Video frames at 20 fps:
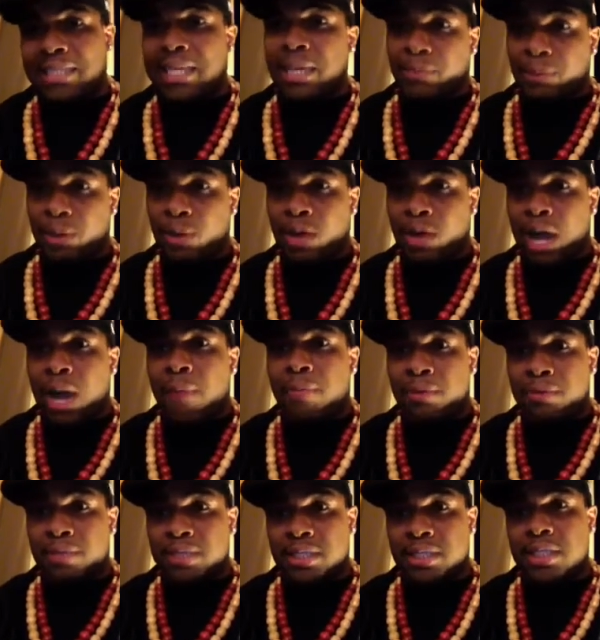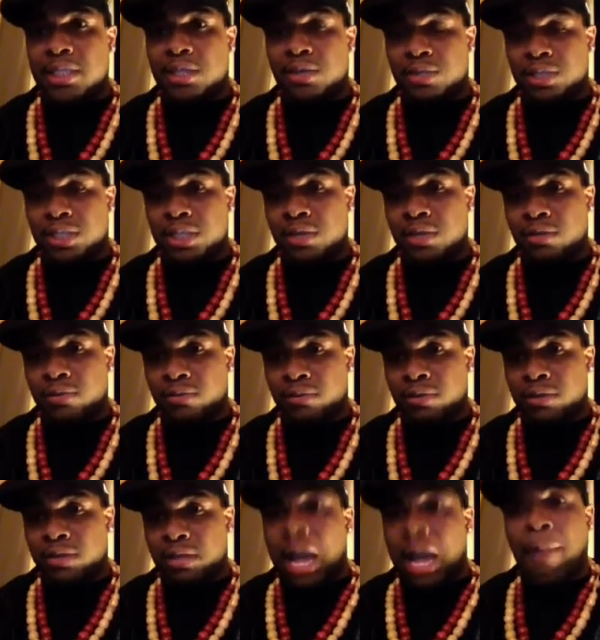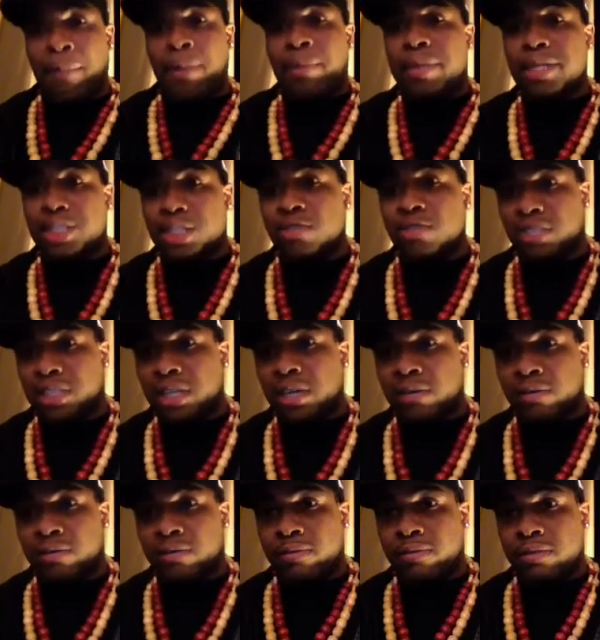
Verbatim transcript: keep your compliments to yourself. Compliment yourself.